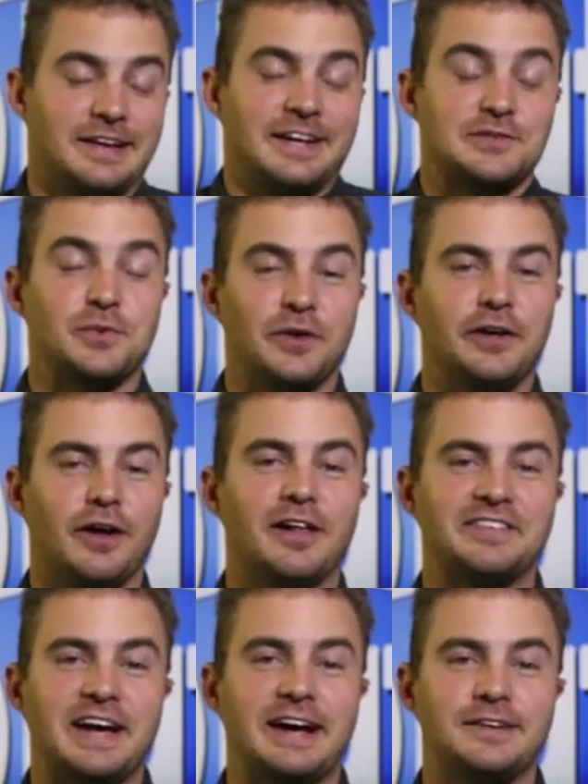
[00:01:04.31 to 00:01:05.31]
That's really all
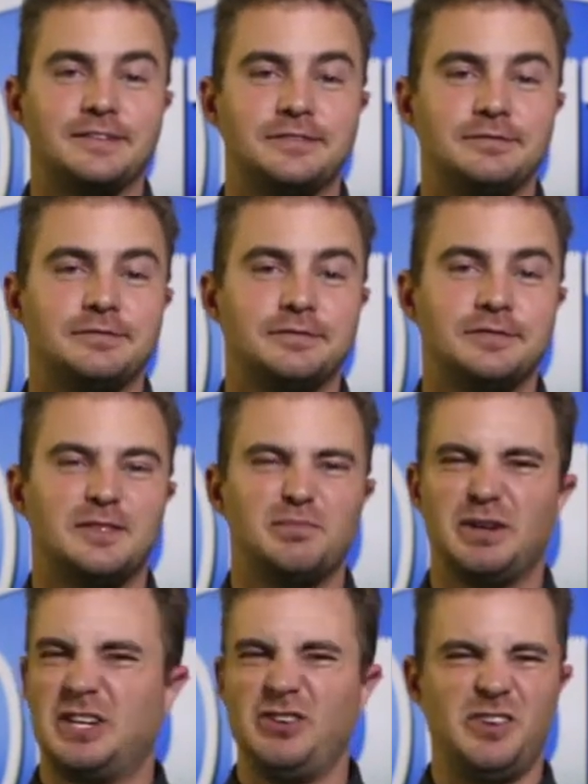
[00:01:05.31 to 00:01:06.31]
I've got.
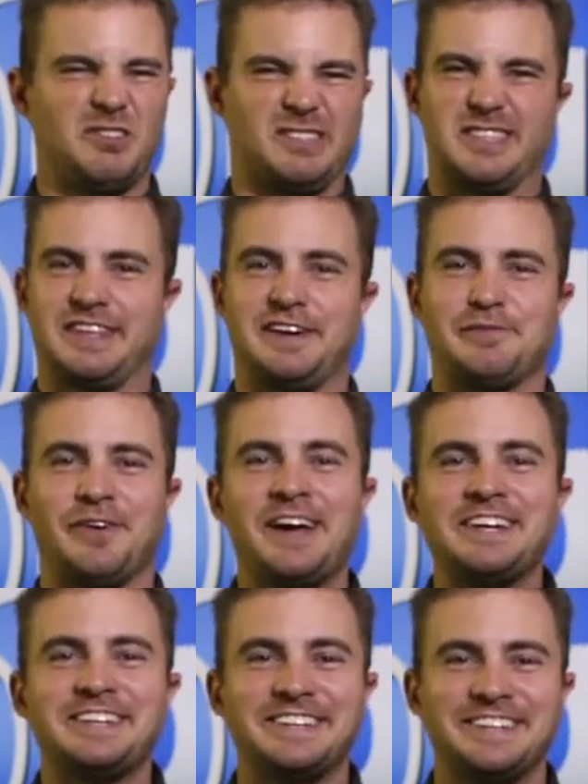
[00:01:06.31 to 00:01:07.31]
But kudos to them, right?